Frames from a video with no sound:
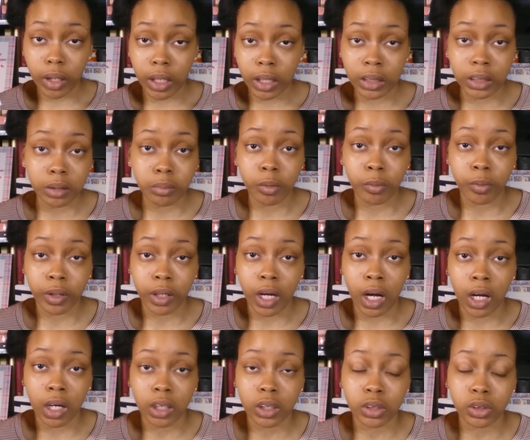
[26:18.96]
intimate with
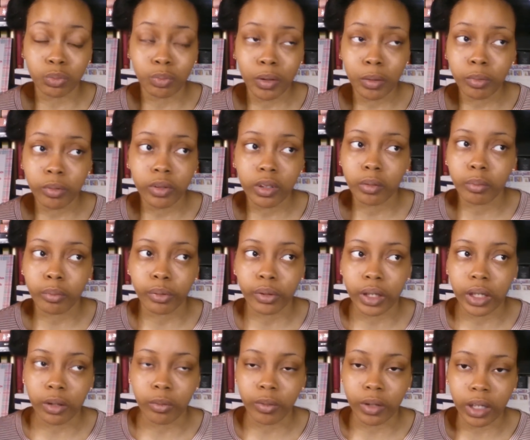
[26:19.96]
God. Because people can
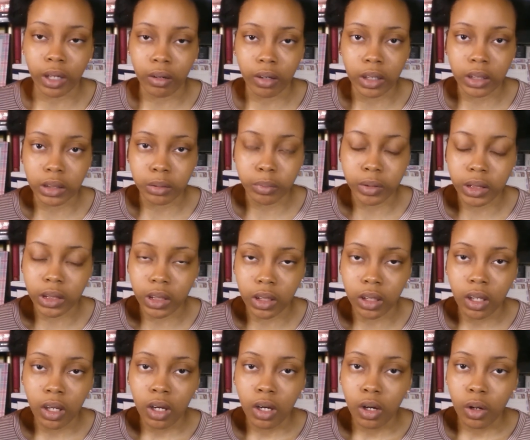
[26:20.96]
pray without
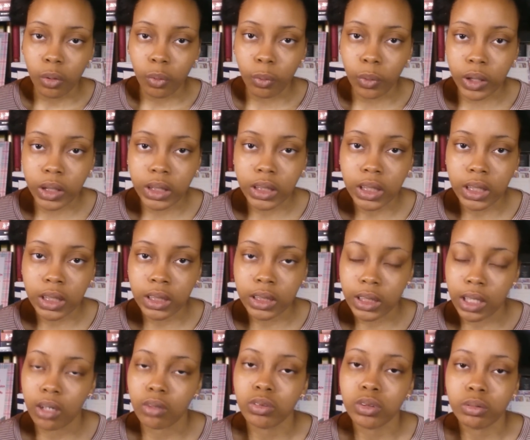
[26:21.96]
intimacy, which it
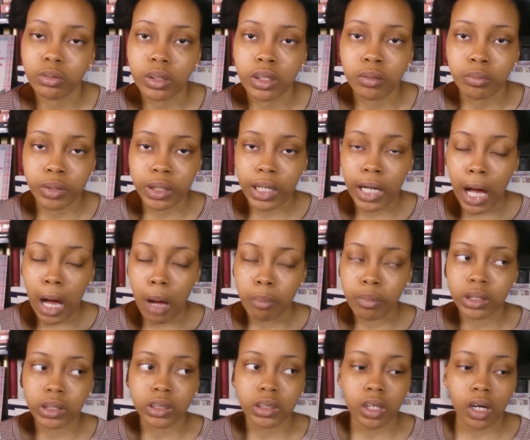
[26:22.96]
sounds weird, but it
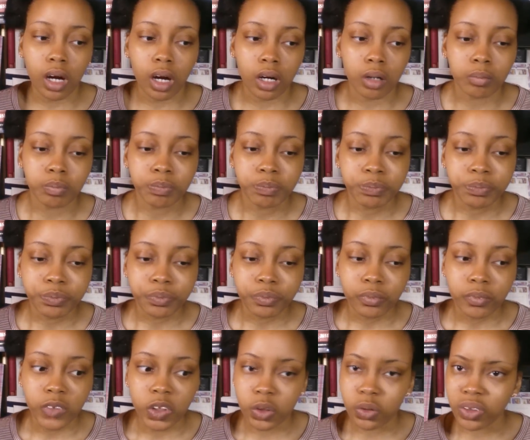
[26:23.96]
happens. Um,
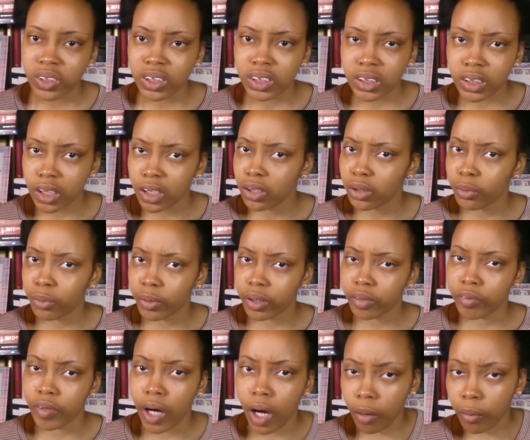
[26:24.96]
you can study the Word
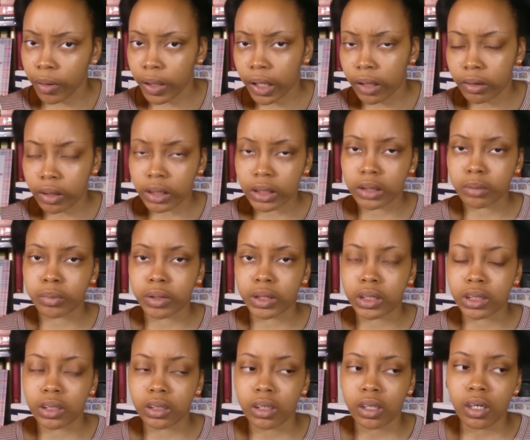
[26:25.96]
of God without
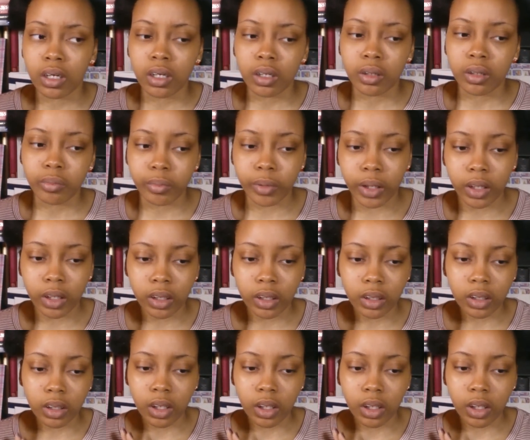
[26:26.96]
intimacy, but